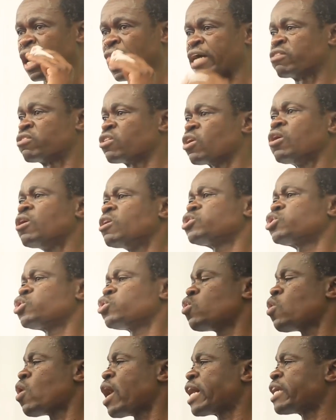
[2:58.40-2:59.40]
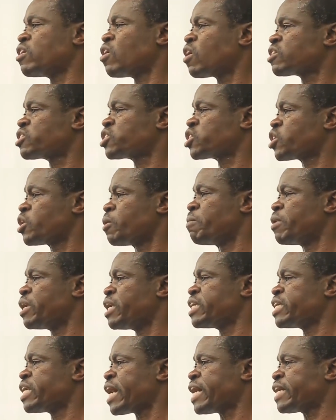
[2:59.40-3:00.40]
And those who are not
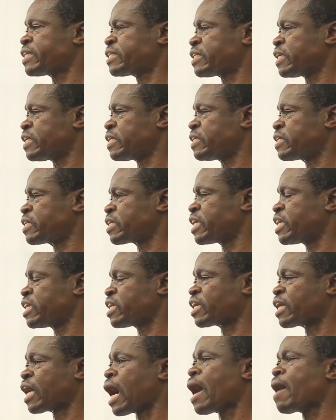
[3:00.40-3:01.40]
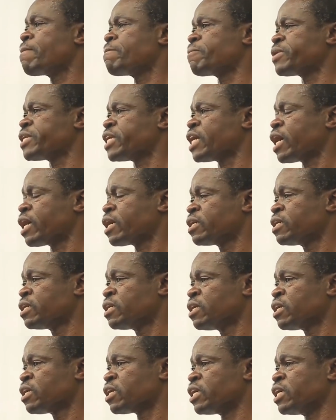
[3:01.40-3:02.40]
humiliated in Gambia,
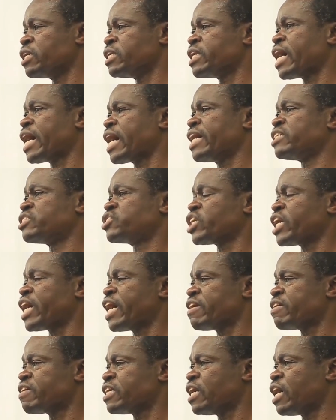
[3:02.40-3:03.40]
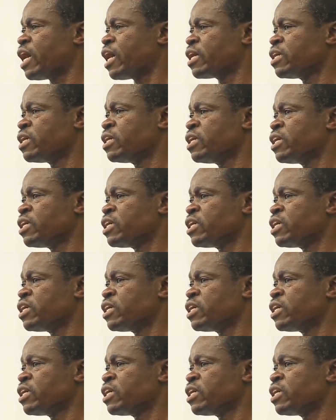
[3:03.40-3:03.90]
in Nigeria,